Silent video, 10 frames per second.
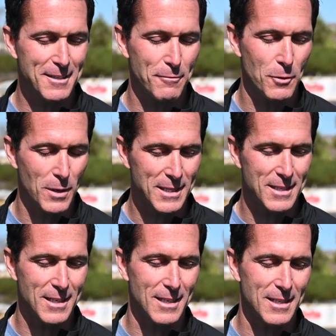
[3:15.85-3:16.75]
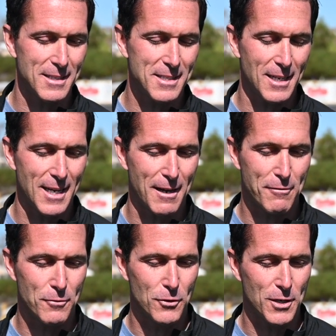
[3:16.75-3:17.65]
If we went the
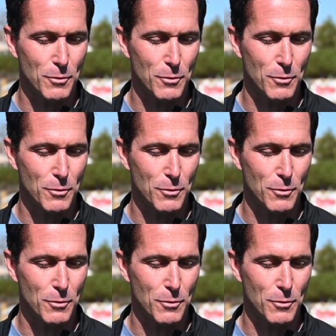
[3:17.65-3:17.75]
CIF route,